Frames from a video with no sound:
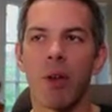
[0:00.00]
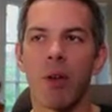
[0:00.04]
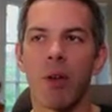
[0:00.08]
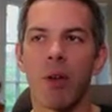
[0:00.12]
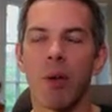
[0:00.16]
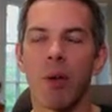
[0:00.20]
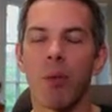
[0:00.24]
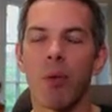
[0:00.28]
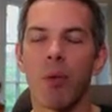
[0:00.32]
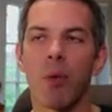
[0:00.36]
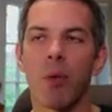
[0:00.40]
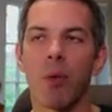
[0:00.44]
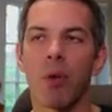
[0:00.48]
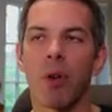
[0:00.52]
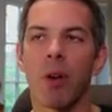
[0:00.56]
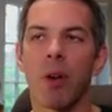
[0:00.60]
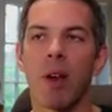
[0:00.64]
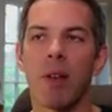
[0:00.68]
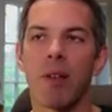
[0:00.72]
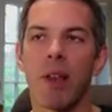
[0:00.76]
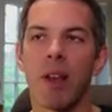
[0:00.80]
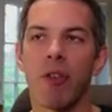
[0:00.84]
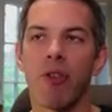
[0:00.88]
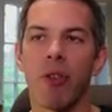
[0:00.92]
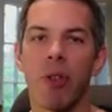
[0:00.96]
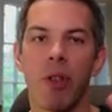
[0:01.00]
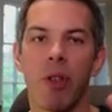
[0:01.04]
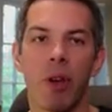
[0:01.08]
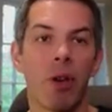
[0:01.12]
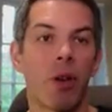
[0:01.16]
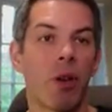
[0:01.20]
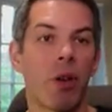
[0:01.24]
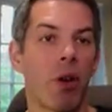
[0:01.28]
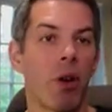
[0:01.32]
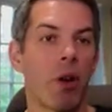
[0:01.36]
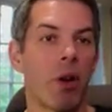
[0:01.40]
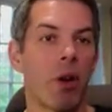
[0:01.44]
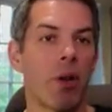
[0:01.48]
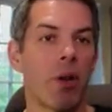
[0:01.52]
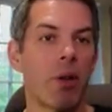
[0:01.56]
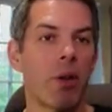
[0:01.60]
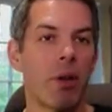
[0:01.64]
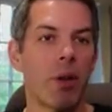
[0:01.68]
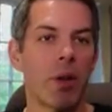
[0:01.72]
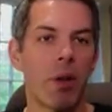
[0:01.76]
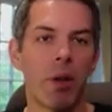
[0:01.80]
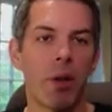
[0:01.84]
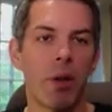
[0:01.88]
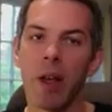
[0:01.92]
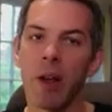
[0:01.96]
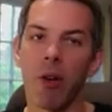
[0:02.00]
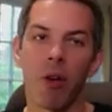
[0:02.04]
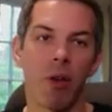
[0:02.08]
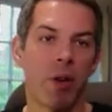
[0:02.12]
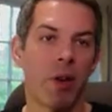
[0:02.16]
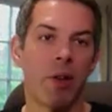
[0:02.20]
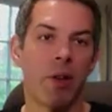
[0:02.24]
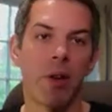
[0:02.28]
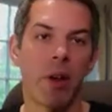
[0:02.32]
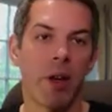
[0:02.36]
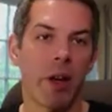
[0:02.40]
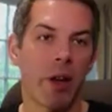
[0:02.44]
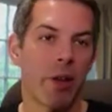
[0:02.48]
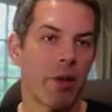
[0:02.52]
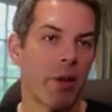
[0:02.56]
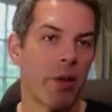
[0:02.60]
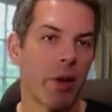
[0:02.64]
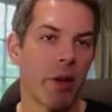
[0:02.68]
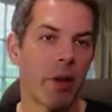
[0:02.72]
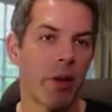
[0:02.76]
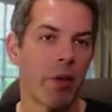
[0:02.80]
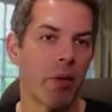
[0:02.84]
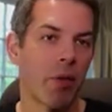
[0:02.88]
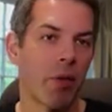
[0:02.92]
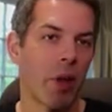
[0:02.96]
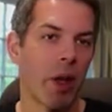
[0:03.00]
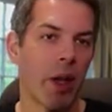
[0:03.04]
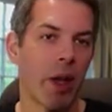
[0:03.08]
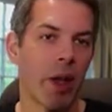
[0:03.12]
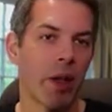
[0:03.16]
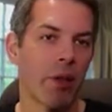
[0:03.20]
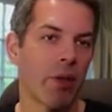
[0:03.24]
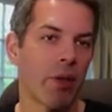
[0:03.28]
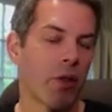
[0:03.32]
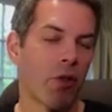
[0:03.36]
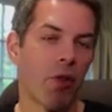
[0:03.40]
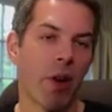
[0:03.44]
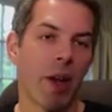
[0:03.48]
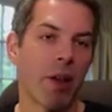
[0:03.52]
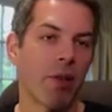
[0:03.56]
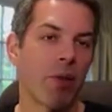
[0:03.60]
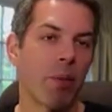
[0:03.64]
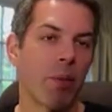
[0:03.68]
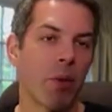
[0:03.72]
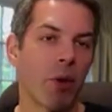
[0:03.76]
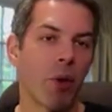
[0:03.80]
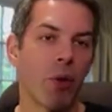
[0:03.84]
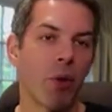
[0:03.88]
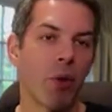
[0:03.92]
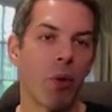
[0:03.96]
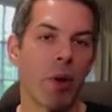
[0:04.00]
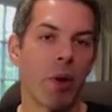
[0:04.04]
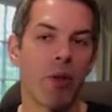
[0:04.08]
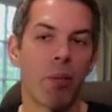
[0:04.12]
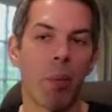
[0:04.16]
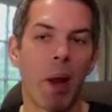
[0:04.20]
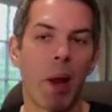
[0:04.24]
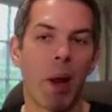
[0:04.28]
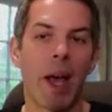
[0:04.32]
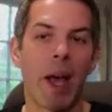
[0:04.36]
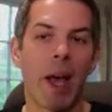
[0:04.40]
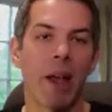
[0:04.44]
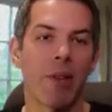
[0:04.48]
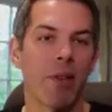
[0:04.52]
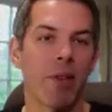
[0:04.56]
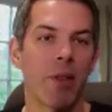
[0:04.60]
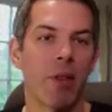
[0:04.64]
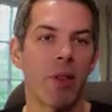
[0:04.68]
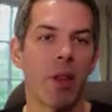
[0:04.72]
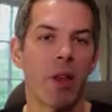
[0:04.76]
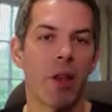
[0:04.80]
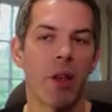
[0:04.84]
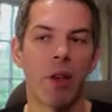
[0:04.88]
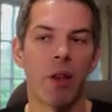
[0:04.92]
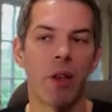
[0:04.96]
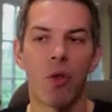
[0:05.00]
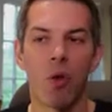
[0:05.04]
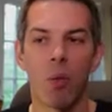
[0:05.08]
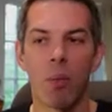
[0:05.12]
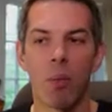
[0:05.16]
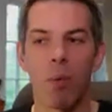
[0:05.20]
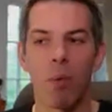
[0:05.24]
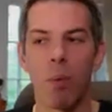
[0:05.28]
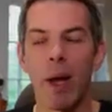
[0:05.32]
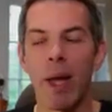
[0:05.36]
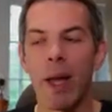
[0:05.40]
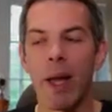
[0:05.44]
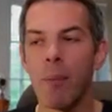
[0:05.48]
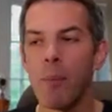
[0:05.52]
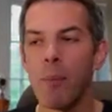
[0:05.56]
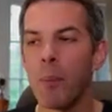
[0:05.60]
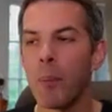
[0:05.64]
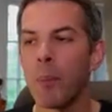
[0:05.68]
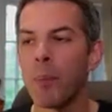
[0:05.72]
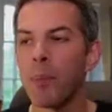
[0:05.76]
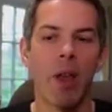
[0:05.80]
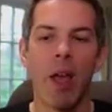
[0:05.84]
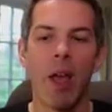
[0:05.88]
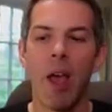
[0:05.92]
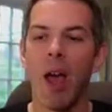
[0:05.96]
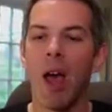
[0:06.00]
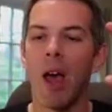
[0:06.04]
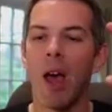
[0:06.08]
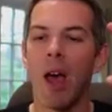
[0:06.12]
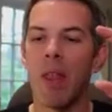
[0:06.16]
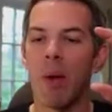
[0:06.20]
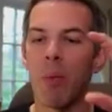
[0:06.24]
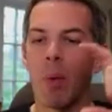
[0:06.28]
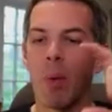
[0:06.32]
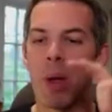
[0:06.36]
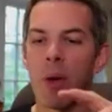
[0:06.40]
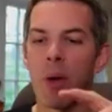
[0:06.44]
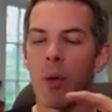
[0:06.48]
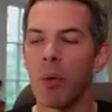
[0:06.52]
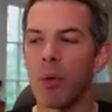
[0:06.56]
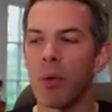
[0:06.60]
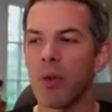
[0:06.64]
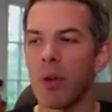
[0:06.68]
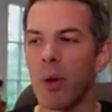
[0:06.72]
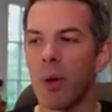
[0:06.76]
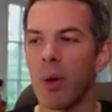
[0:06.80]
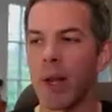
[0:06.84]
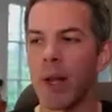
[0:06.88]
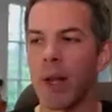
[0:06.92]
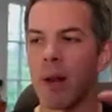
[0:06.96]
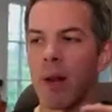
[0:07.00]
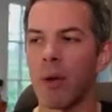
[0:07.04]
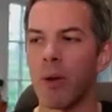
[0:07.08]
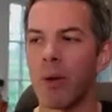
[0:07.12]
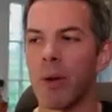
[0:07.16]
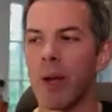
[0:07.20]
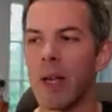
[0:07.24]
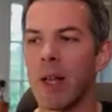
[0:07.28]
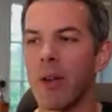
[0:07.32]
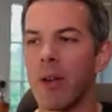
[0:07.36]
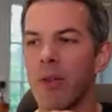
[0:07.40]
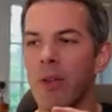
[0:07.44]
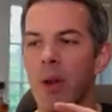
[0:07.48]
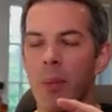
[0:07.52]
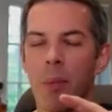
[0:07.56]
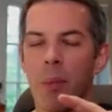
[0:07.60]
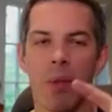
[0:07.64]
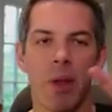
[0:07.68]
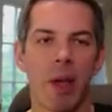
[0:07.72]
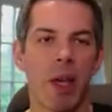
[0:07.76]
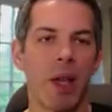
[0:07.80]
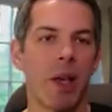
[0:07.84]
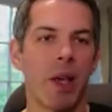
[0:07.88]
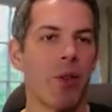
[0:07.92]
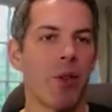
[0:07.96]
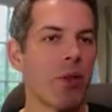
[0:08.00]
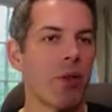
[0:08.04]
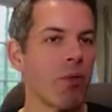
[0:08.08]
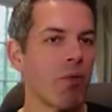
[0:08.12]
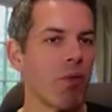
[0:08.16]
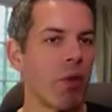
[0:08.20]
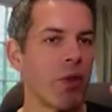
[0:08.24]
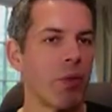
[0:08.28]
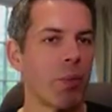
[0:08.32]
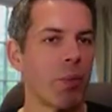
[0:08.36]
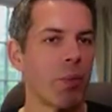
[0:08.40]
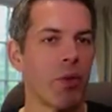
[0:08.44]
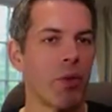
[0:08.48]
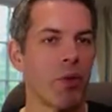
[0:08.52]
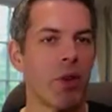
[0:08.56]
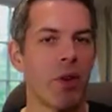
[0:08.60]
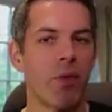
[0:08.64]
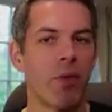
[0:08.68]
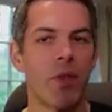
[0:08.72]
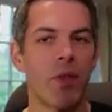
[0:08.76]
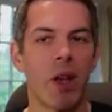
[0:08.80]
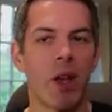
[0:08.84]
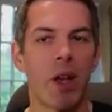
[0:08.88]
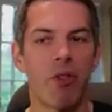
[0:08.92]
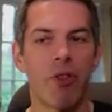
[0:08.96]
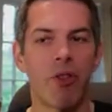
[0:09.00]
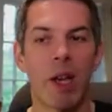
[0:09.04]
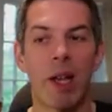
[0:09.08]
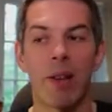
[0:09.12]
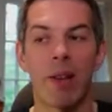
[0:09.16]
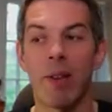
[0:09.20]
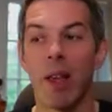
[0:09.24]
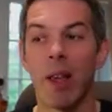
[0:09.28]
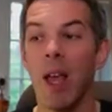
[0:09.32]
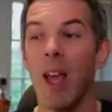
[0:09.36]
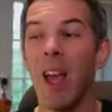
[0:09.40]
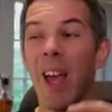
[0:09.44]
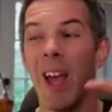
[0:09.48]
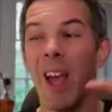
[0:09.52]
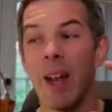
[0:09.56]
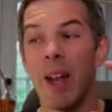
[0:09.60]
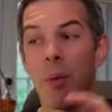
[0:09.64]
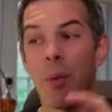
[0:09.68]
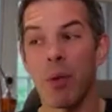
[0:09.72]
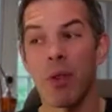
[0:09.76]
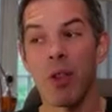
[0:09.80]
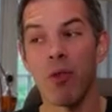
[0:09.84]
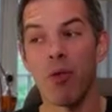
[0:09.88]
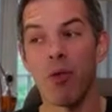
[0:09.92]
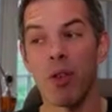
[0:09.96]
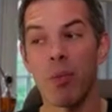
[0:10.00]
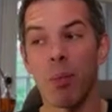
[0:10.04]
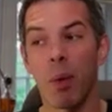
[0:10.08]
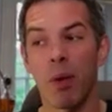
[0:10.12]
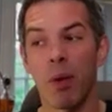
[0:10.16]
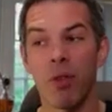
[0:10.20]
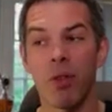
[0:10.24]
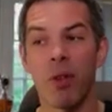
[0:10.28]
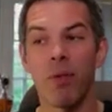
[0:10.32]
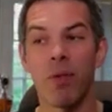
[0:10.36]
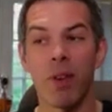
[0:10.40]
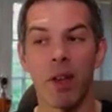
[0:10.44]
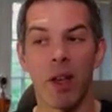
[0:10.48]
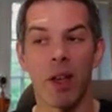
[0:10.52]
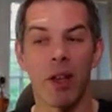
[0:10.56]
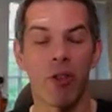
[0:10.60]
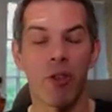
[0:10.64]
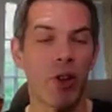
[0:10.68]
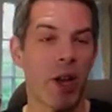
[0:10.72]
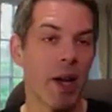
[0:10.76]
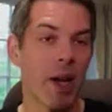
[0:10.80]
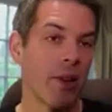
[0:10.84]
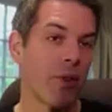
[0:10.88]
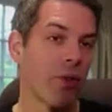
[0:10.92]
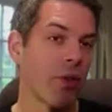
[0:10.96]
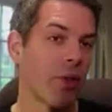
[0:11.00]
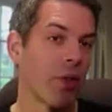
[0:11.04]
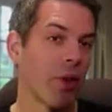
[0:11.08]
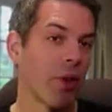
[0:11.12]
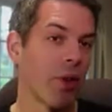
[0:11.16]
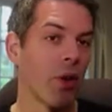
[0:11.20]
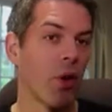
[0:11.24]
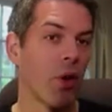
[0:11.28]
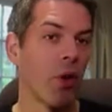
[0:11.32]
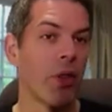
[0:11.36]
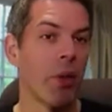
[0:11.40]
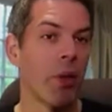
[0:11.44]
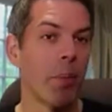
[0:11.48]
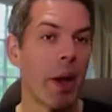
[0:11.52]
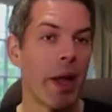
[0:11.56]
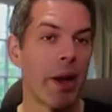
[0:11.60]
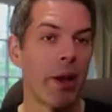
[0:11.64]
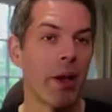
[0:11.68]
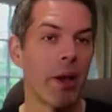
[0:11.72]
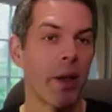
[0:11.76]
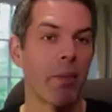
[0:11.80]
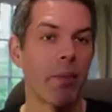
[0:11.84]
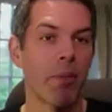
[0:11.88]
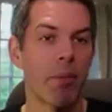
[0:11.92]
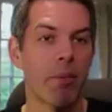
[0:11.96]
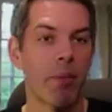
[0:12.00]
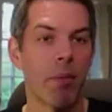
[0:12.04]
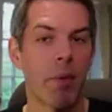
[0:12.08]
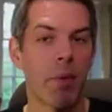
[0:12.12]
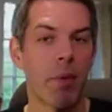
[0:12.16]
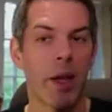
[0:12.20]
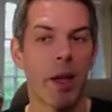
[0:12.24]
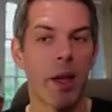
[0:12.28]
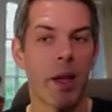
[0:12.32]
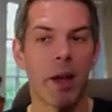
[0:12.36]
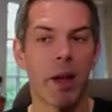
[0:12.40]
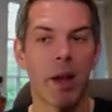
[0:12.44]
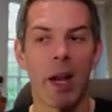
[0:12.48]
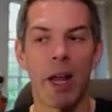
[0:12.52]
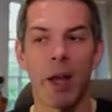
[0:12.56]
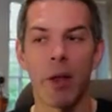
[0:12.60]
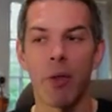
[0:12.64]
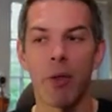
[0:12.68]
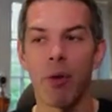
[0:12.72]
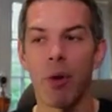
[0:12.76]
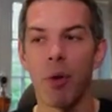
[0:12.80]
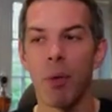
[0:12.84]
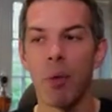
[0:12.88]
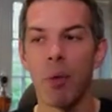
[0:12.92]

it was an organization that they got a designer to create some Google display ads in the normal way. And then we also included some of these responsive search ads. And it was the responsive search ads that got the better click-through.